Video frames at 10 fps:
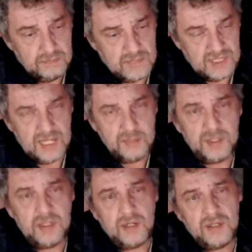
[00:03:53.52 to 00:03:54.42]

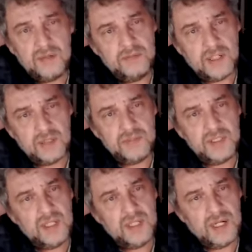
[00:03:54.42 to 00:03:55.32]
label got involved.
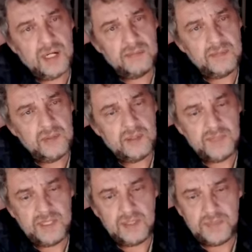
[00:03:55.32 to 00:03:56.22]
I
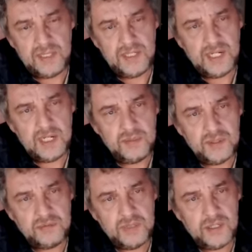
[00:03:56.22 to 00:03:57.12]
beat up Peter
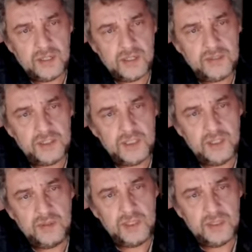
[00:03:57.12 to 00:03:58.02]
Gabriel's recording
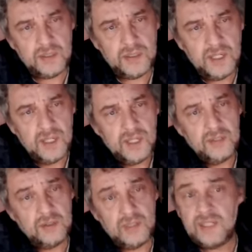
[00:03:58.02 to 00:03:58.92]
studio.
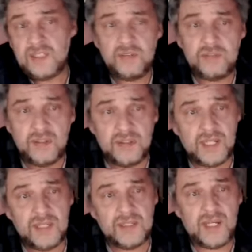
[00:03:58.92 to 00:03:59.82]
So like different
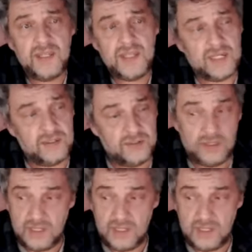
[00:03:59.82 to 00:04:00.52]
things like that, sort